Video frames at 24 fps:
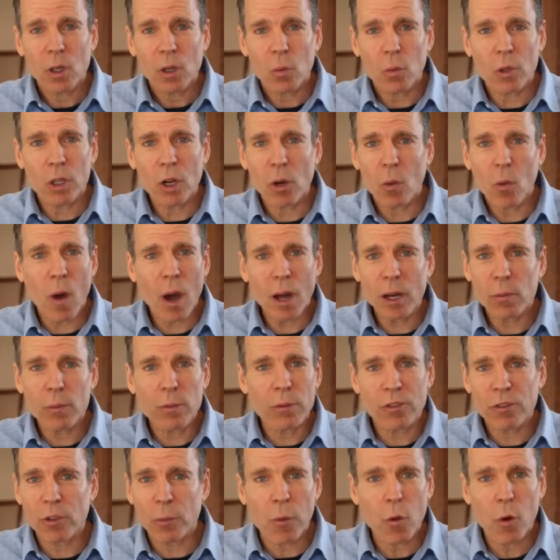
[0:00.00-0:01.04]
we don't want
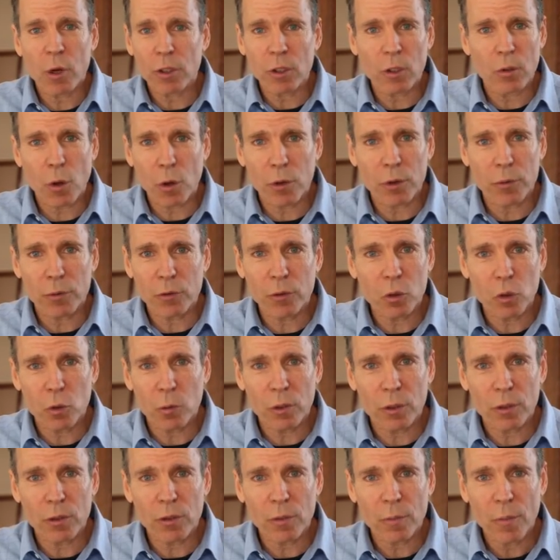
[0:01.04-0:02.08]
to support the growth of
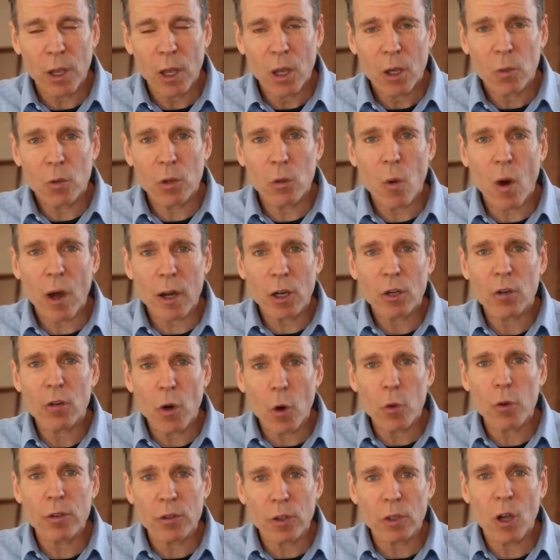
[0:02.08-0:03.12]
tumors. We want our
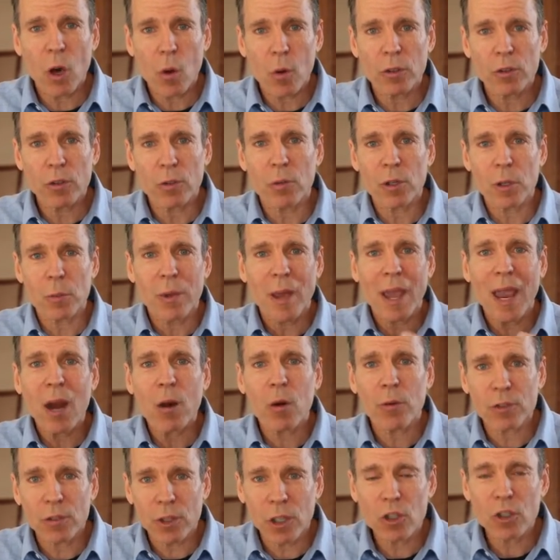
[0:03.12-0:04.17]
growth to go into
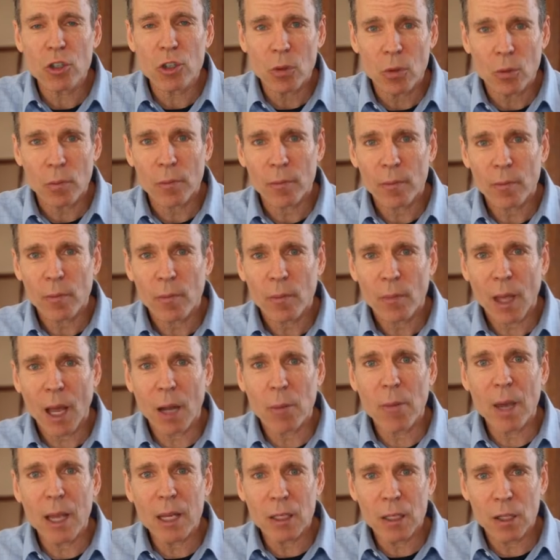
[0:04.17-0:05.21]
repair of tissue
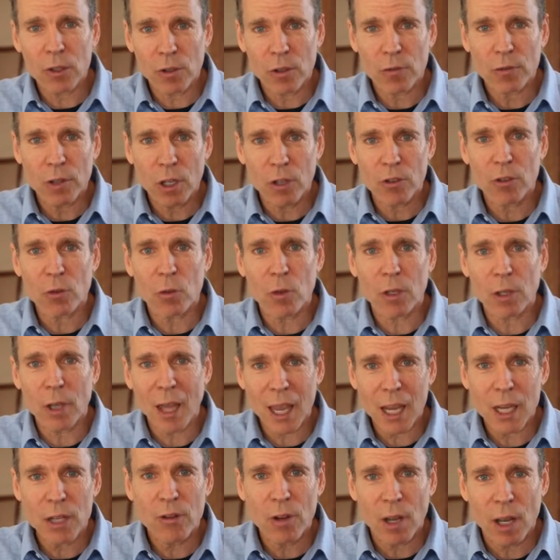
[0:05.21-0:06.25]
and maintenance of tissue
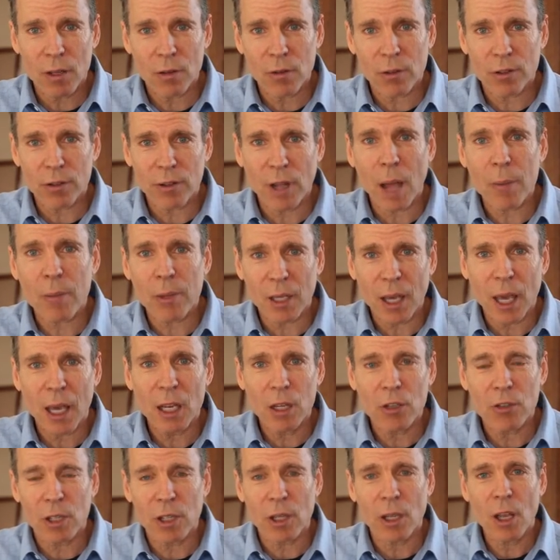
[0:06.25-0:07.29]
and stopping
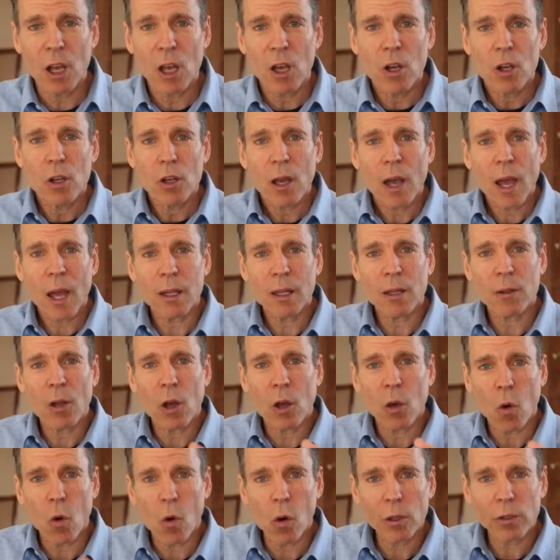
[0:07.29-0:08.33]
aging. And
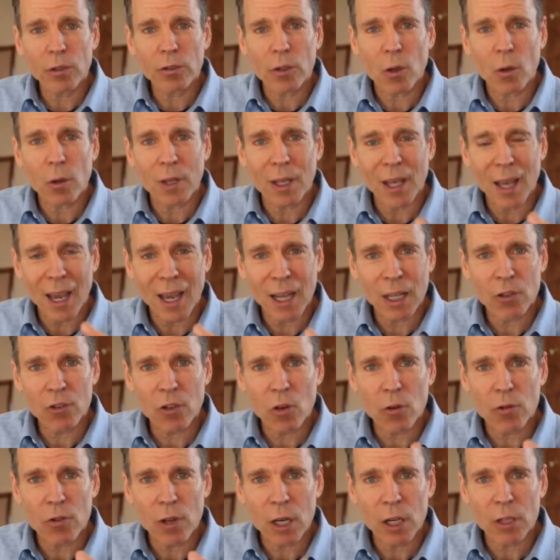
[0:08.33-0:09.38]
also, the
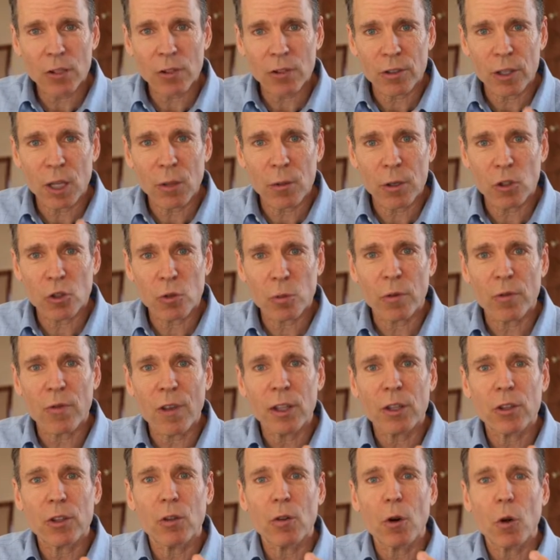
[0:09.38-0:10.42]
angiogenesis inhibitors
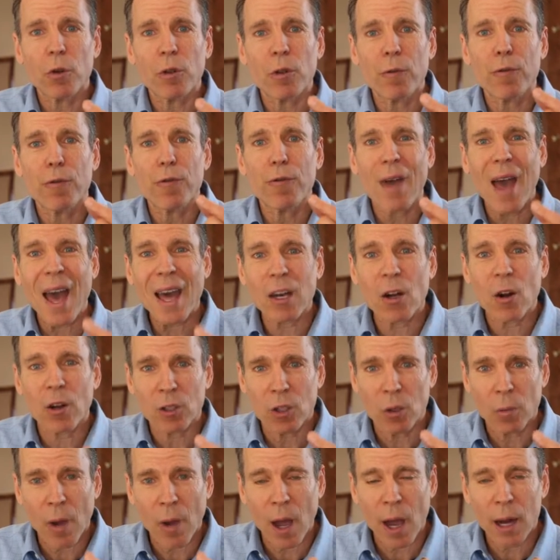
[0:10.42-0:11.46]
prevent the growth of fat on
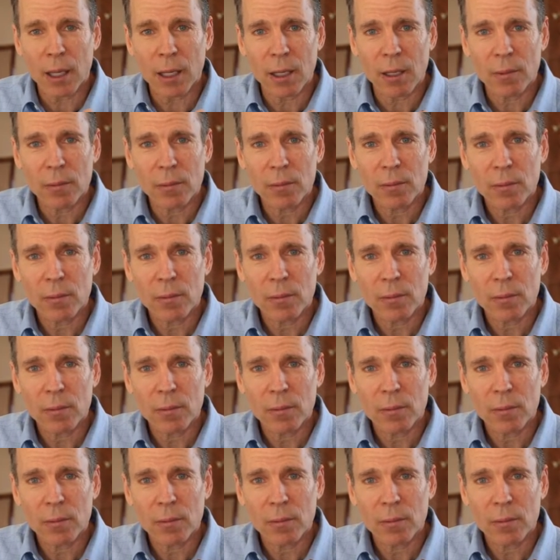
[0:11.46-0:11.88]
your body.